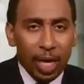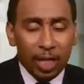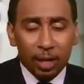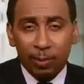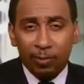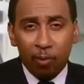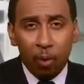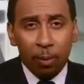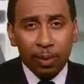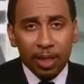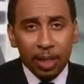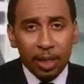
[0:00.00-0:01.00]
And his
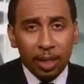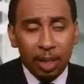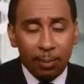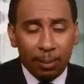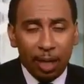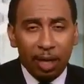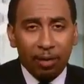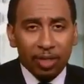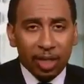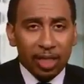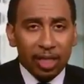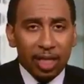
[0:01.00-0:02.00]
performance in the
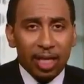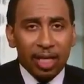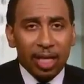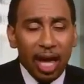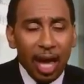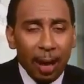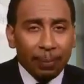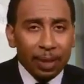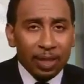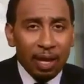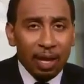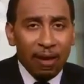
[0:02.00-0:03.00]
playoffs against
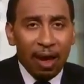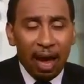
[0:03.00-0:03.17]
Indianapolis